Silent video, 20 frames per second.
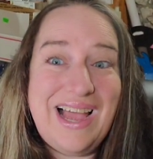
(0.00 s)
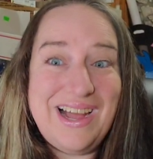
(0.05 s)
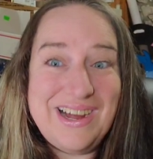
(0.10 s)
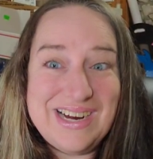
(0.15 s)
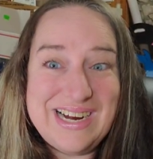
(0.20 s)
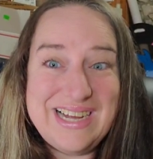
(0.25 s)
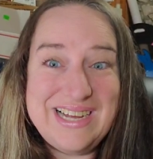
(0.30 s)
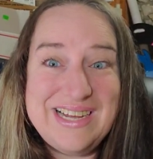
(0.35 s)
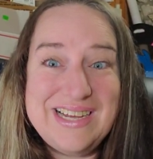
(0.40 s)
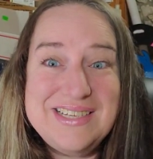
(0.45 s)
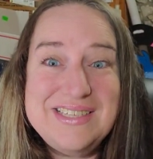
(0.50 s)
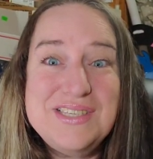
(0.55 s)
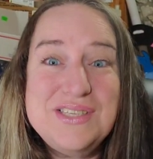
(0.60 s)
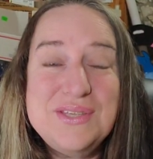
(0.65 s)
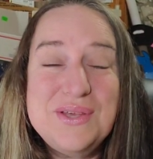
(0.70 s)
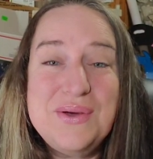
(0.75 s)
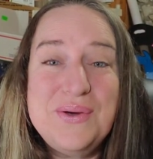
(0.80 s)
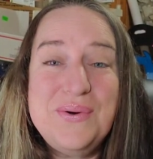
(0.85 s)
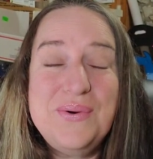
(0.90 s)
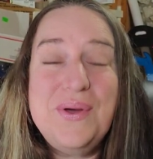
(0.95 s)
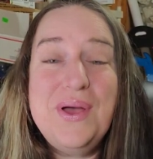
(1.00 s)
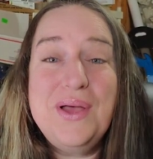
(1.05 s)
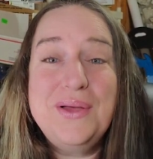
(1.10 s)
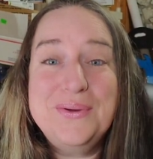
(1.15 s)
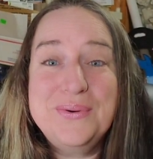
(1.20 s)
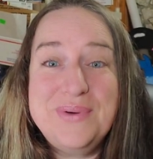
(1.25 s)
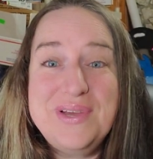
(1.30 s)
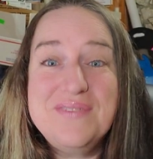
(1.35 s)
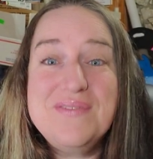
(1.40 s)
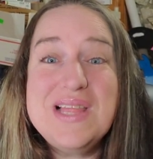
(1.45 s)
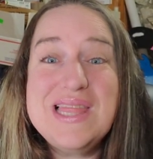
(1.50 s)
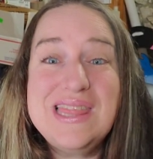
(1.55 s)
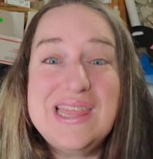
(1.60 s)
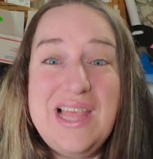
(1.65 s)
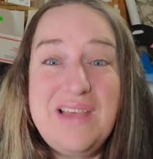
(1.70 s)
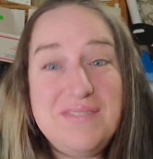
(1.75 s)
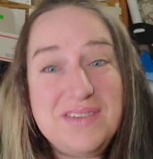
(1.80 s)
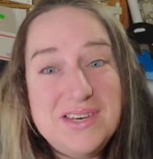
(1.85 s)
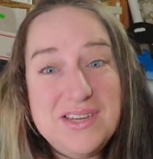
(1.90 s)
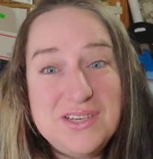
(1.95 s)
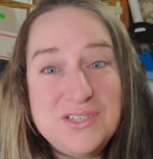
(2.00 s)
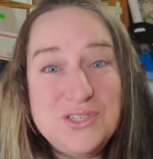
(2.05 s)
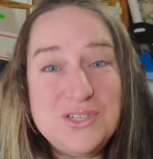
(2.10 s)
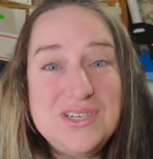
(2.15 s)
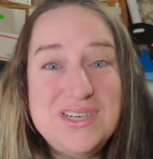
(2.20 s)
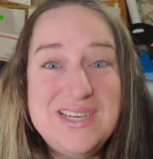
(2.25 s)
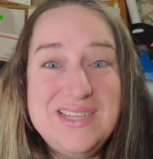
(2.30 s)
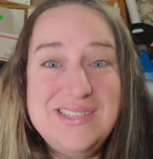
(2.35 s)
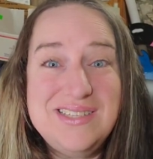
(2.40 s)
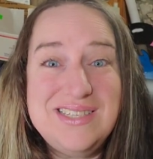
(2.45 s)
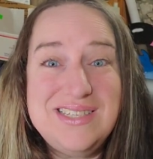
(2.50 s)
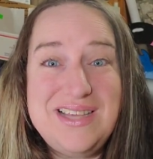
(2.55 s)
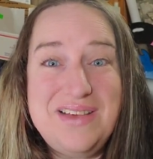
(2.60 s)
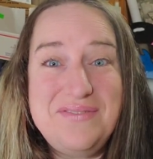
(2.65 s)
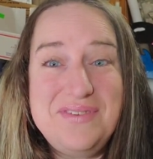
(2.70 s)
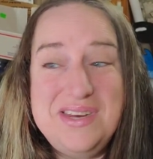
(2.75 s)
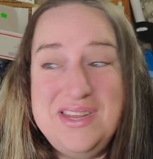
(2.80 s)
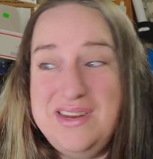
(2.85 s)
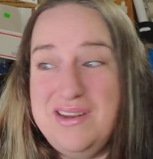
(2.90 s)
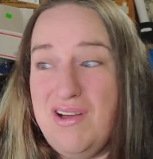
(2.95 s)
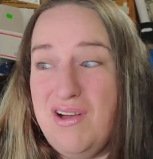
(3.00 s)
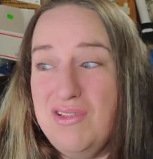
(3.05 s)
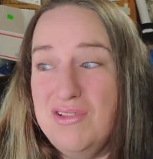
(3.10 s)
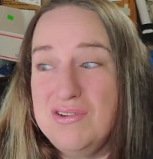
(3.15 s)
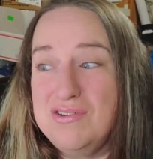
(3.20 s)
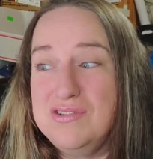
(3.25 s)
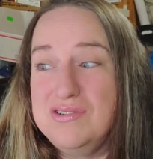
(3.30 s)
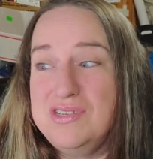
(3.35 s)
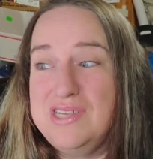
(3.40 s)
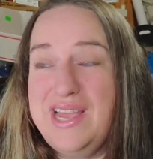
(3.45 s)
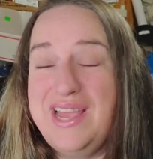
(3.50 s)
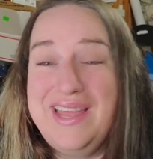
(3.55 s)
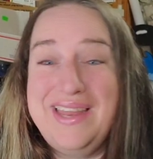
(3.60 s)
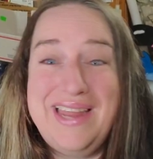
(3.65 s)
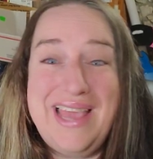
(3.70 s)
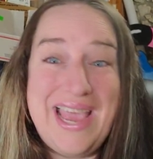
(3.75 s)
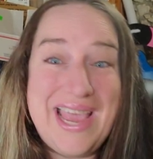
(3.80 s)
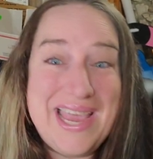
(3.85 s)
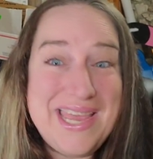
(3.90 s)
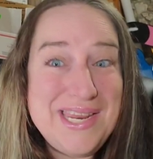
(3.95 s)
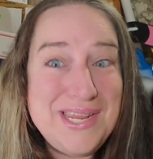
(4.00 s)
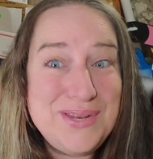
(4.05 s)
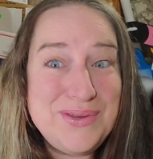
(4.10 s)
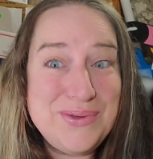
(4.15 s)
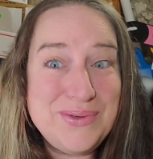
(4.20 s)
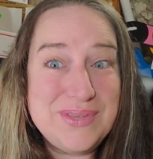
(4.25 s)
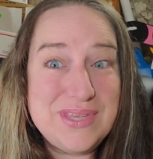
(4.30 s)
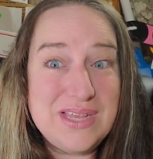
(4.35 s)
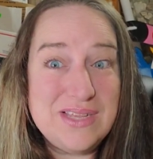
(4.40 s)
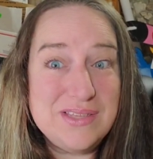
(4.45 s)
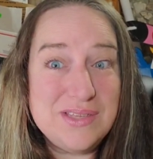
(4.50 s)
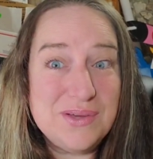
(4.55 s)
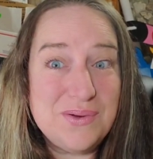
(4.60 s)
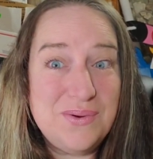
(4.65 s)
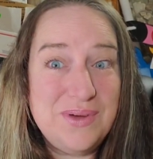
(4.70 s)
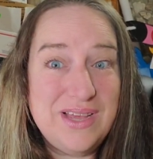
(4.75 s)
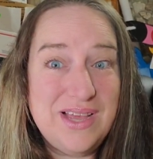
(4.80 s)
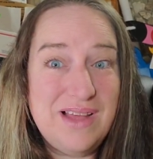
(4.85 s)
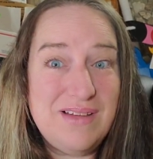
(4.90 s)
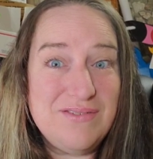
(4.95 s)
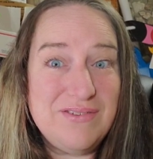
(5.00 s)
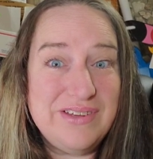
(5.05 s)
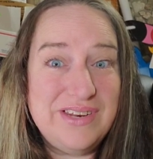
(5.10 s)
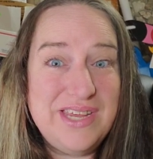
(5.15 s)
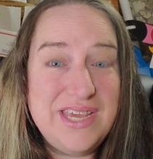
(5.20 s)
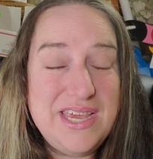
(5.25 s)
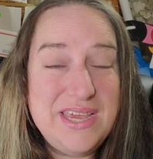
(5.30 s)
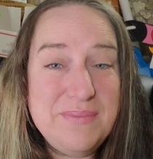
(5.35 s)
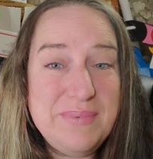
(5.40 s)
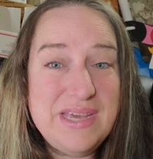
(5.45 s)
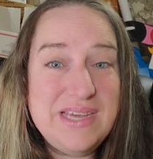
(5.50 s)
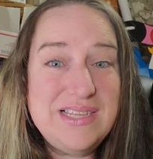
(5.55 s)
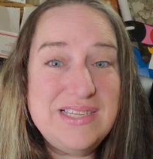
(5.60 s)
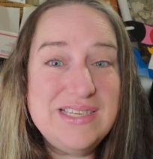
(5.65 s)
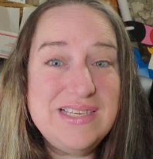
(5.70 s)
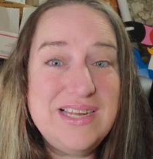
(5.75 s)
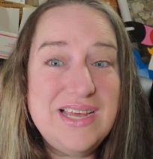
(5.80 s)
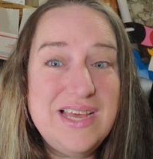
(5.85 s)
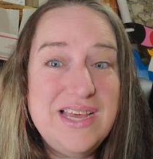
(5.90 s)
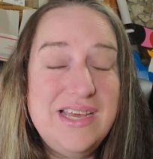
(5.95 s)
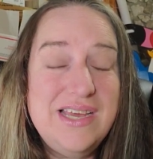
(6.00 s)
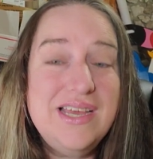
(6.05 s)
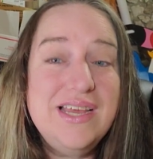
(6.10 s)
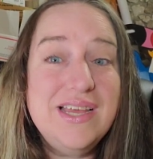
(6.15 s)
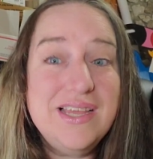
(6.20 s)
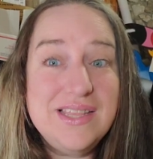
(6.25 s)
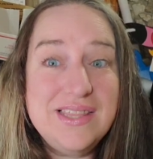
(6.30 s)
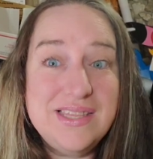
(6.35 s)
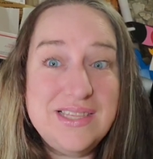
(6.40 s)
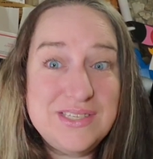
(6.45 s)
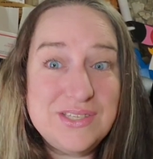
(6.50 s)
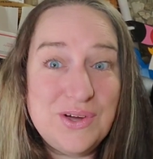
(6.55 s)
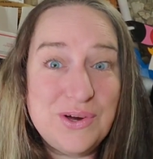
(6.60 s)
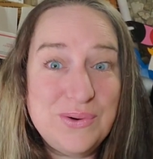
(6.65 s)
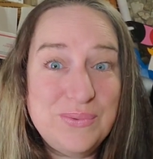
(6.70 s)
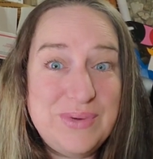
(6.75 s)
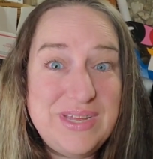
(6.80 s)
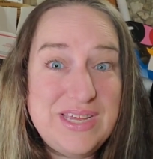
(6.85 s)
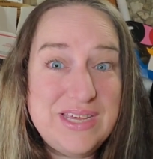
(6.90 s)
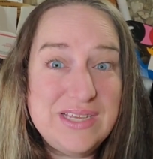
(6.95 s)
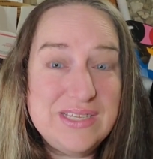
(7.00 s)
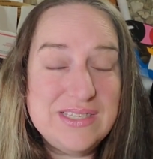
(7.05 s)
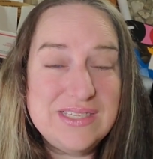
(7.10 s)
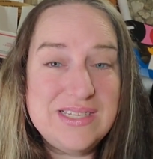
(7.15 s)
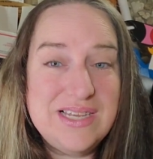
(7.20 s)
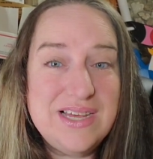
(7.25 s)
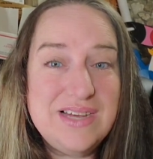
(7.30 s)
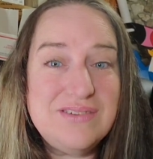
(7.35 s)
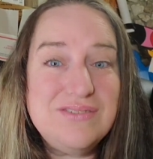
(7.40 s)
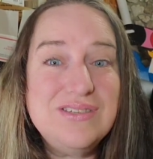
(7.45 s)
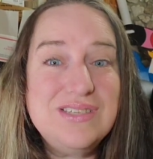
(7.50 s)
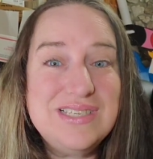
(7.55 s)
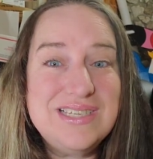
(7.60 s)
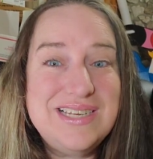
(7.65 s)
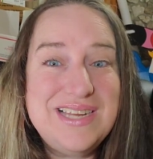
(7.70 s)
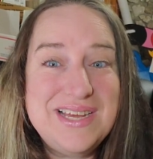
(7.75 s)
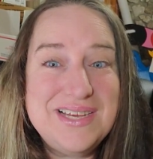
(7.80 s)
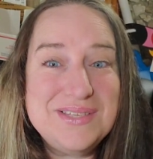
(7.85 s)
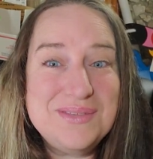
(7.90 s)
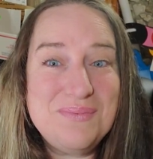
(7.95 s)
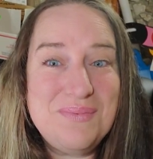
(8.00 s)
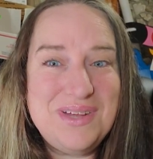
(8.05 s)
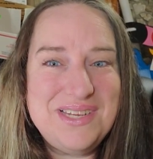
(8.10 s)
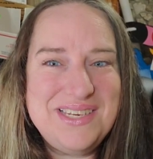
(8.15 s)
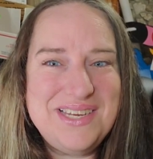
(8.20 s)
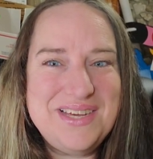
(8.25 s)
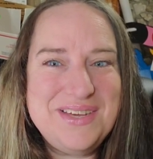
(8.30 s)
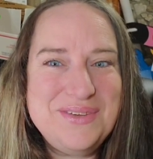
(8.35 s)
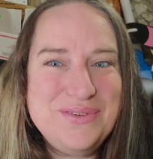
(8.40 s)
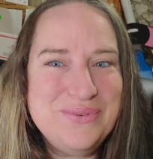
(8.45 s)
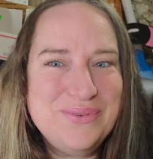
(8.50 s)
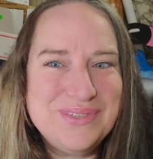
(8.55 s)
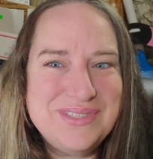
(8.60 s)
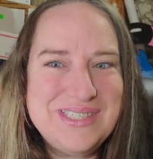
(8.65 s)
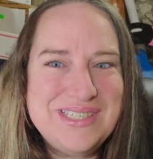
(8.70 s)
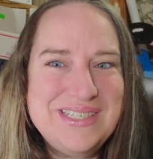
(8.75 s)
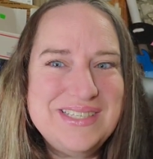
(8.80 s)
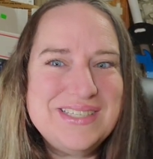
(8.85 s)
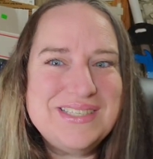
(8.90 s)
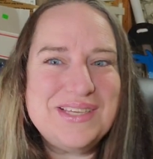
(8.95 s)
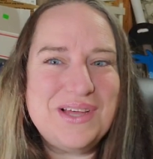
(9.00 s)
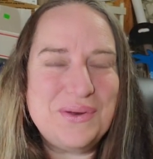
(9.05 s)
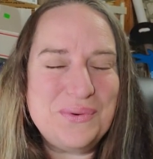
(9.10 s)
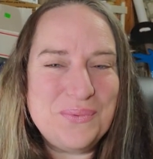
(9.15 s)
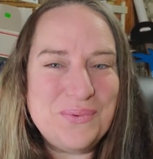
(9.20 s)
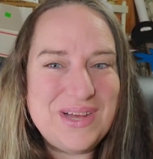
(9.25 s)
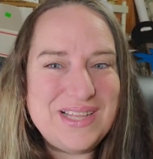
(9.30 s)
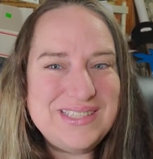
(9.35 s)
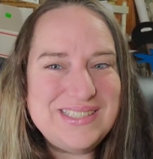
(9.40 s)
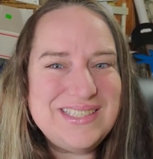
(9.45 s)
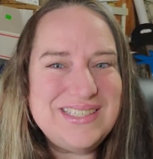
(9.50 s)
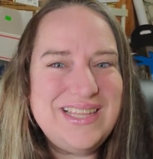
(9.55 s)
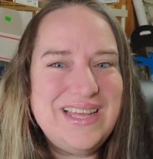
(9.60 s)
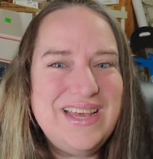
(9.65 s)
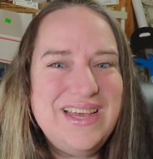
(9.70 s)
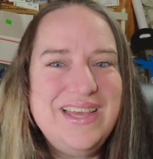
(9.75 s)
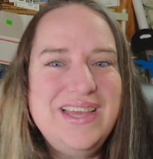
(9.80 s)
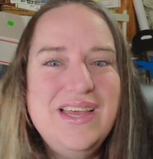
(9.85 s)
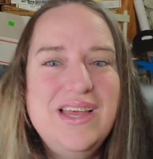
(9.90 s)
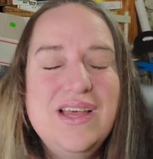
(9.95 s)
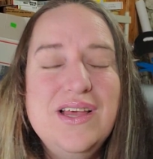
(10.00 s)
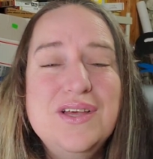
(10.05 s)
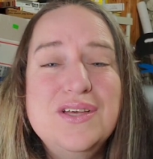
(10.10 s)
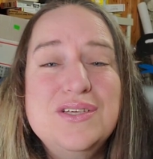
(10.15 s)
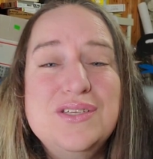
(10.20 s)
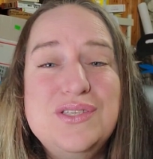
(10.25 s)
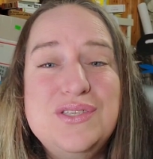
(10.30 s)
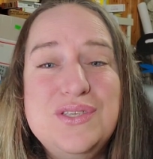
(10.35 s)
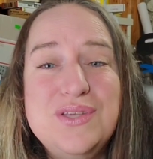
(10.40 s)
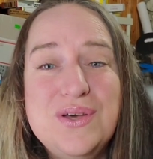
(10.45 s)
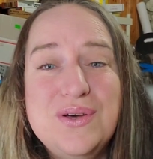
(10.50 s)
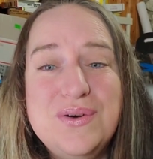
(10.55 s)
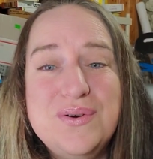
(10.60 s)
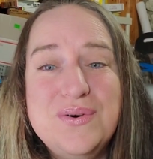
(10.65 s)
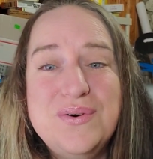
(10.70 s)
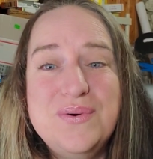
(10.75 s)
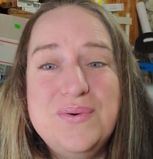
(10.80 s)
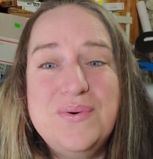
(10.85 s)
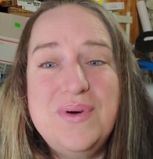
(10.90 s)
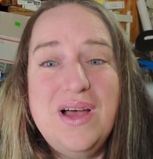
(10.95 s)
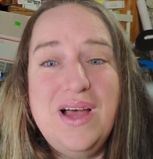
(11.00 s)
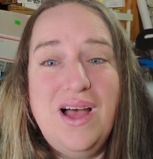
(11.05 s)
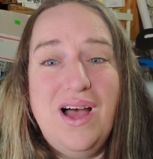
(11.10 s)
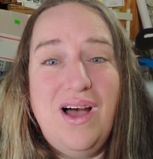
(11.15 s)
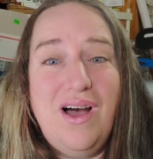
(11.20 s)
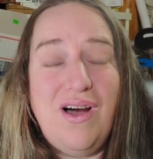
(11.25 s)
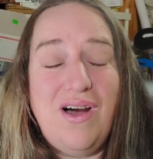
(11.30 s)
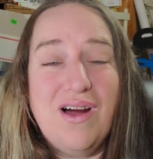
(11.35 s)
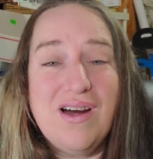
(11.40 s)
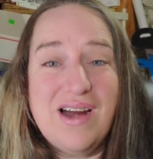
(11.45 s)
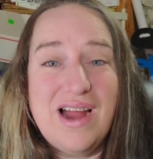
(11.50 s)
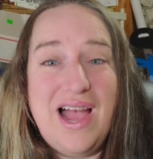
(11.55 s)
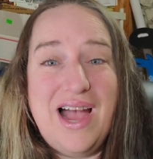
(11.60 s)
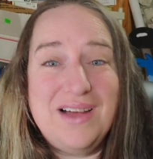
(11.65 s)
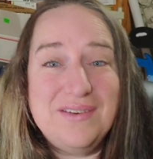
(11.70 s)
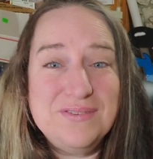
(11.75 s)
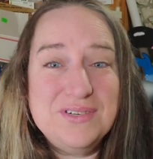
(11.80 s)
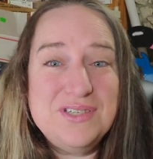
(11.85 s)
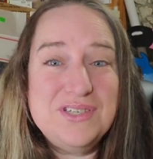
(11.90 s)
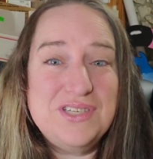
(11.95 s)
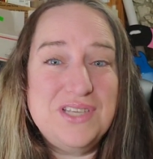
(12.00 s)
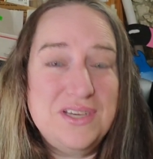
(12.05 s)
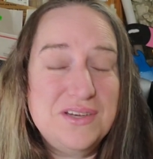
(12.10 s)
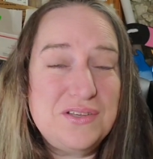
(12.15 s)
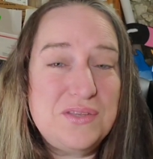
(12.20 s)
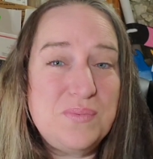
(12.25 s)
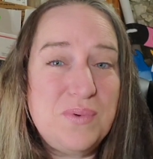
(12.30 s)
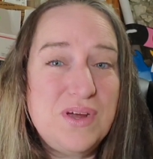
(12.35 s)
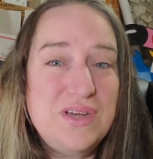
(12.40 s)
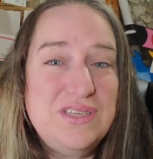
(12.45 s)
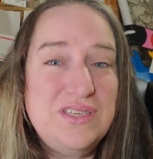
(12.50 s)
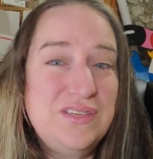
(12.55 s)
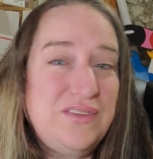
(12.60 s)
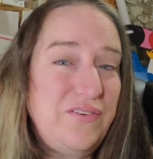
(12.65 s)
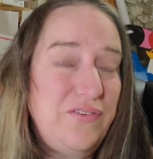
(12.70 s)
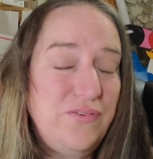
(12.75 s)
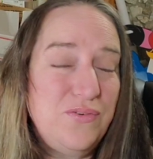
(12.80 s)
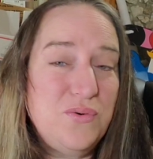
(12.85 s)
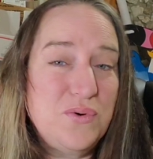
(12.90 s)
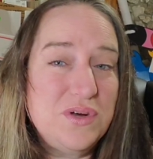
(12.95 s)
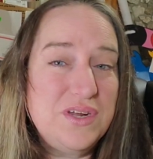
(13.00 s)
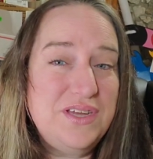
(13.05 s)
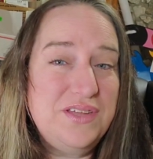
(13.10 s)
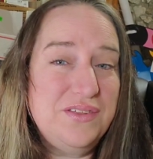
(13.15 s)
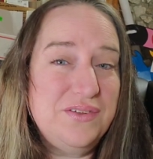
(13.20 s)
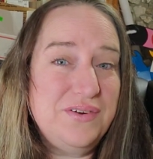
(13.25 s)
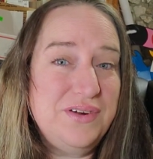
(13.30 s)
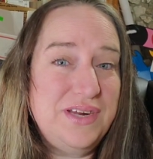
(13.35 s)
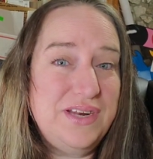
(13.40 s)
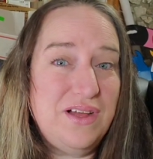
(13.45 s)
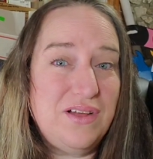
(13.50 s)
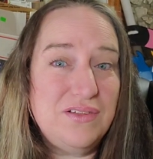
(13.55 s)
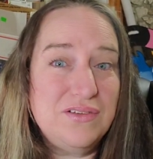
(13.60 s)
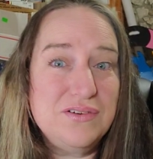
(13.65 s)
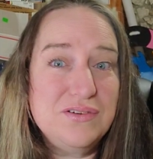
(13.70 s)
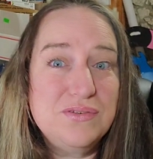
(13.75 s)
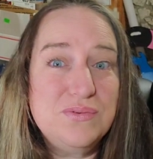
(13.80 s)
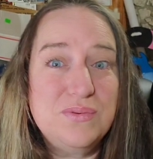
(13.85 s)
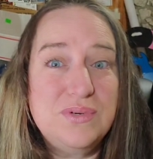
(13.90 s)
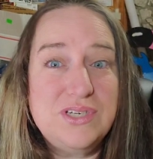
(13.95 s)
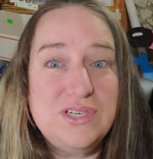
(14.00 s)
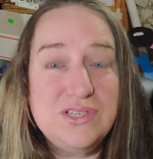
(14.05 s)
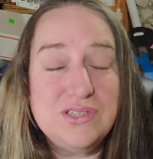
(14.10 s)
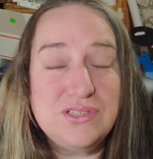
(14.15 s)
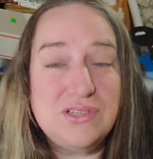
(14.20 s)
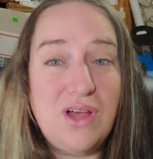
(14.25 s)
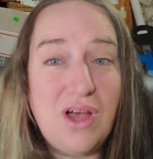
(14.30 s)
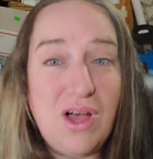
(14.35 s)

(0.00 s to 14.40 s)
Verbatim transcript: All right, guys, so we have eleven seventy and eighty-two cents going out on eBay today. These are weekend sales. Today is Monday. You will see this on Wednesday. So our average sales price is forty-three dollars, which is